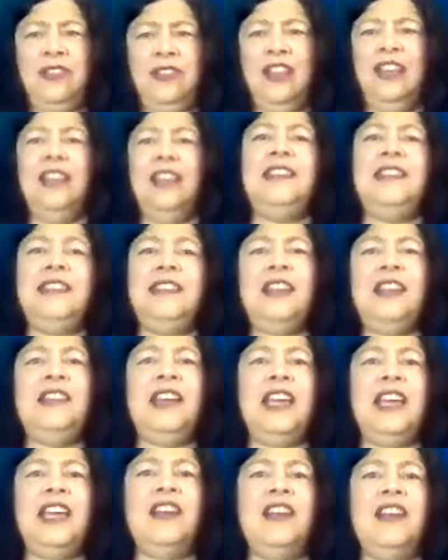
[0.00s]

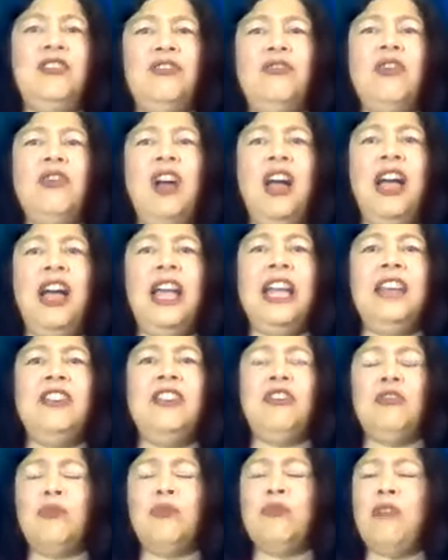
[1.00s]
sitting astride
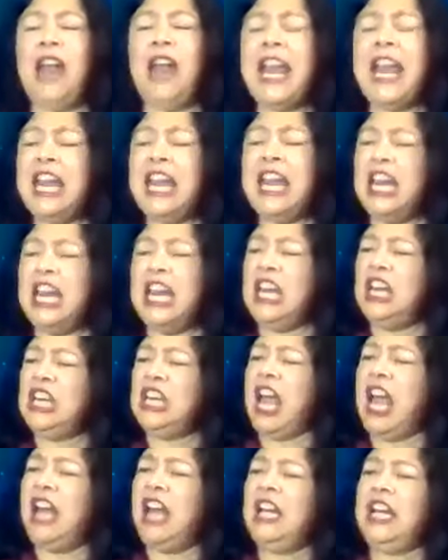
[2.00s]
grey
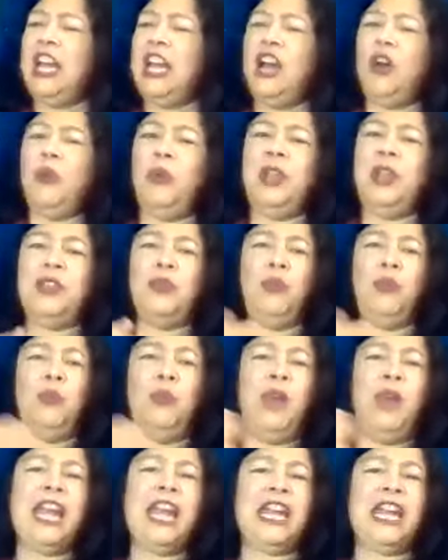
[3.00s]
dahlia with
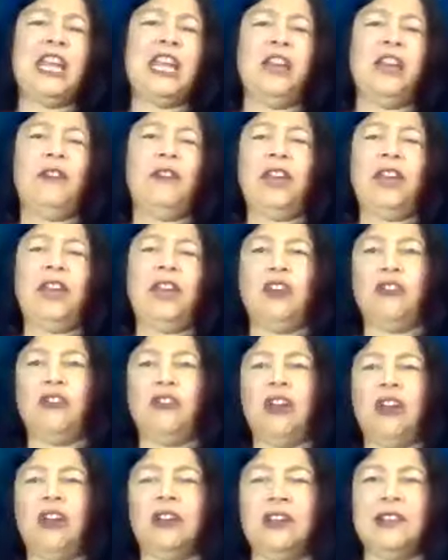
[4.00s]
waving
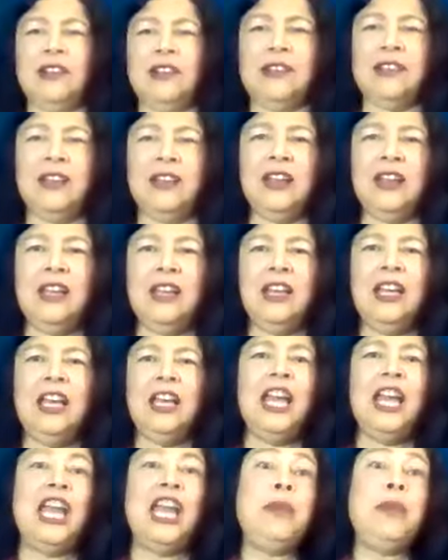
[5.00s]
trunks.
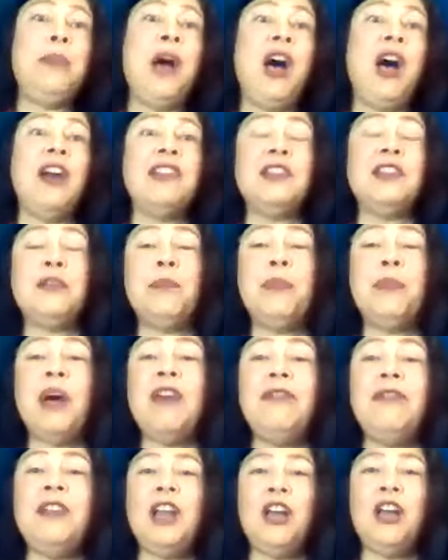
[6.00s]
He passed
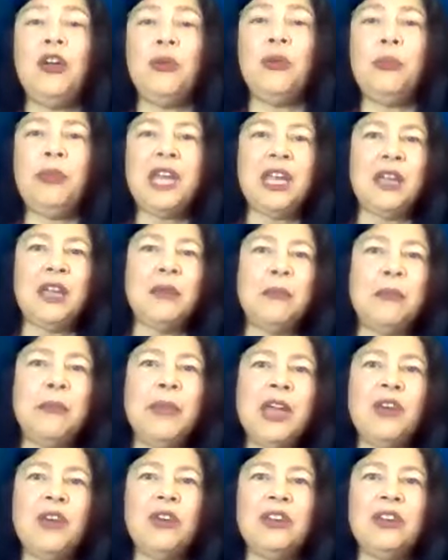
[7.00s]
buffalo being
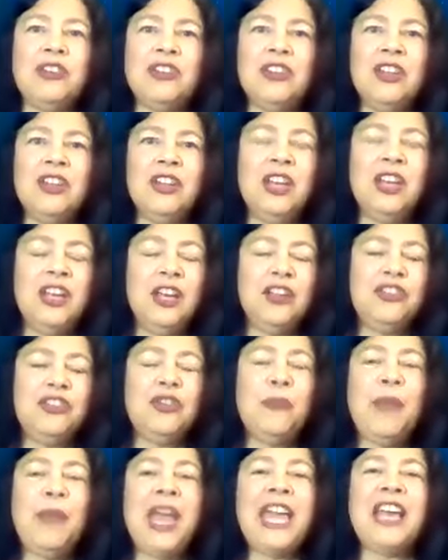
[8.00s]
milked
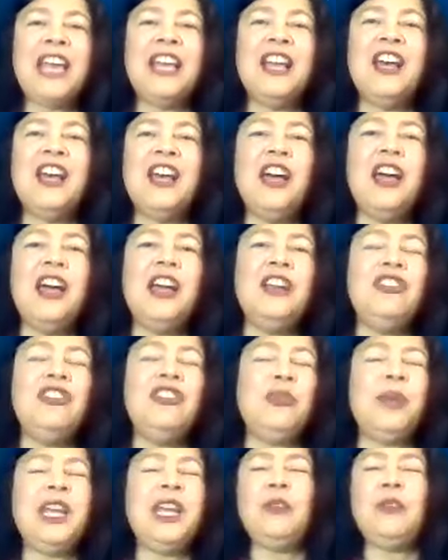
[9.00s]
to make curd
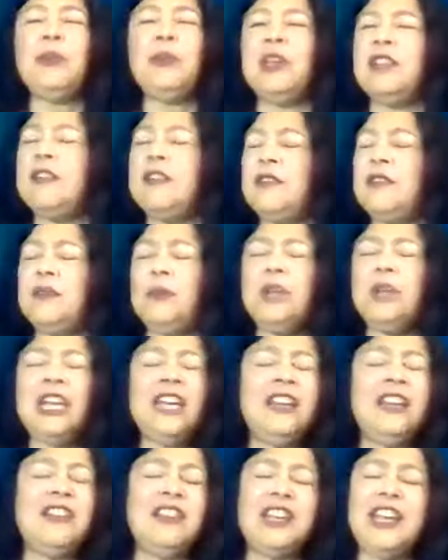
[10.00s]
to eat with
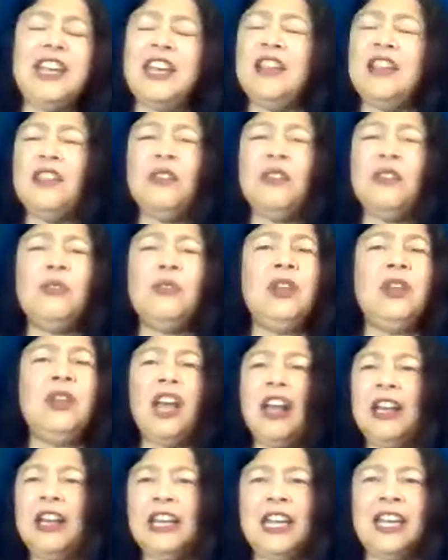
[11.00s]
sweet kithul
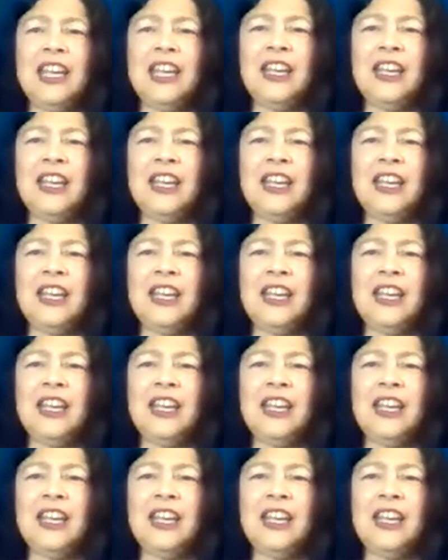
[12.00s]
honey.